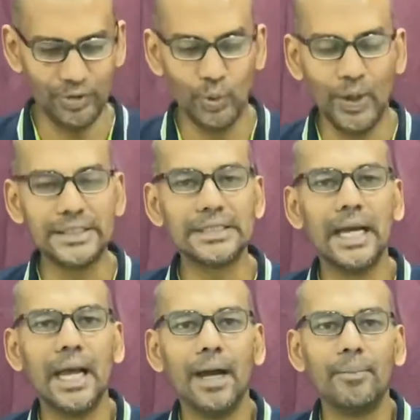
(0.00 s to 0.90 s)
towards
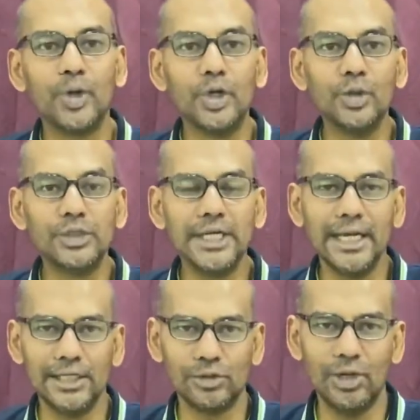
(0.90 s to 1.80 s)
producing
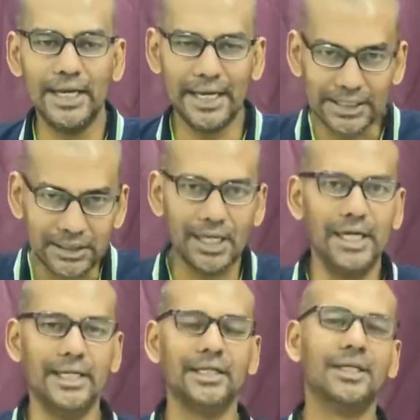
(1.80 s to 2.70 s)
insulin naturally.